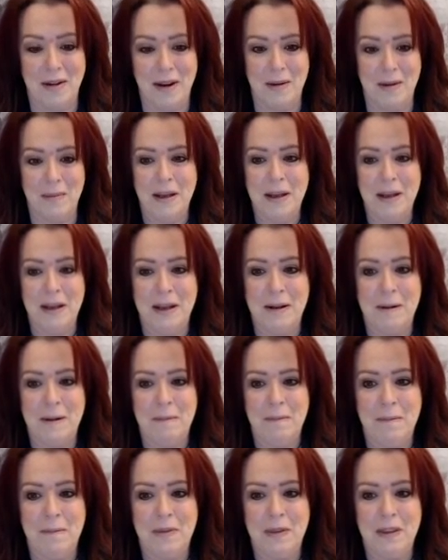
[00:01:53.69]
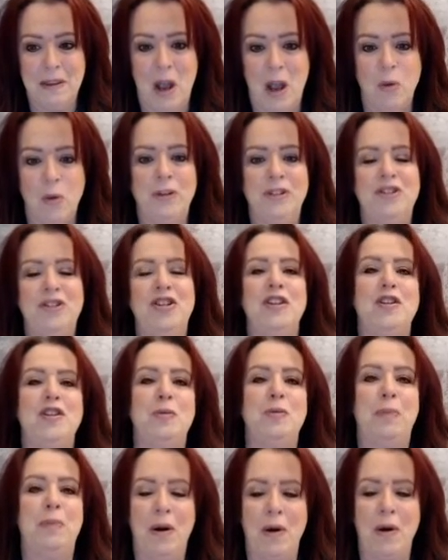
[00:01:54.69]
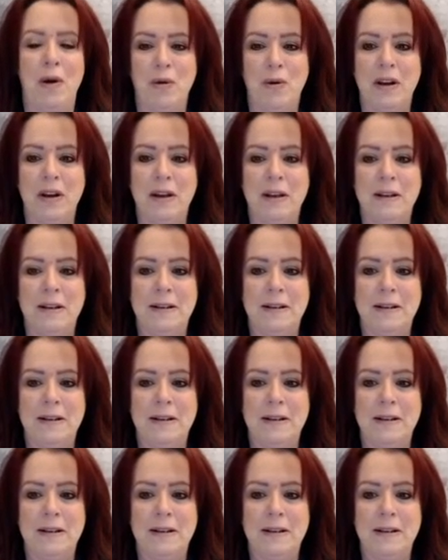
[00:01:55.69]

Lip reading: him. When she spoke,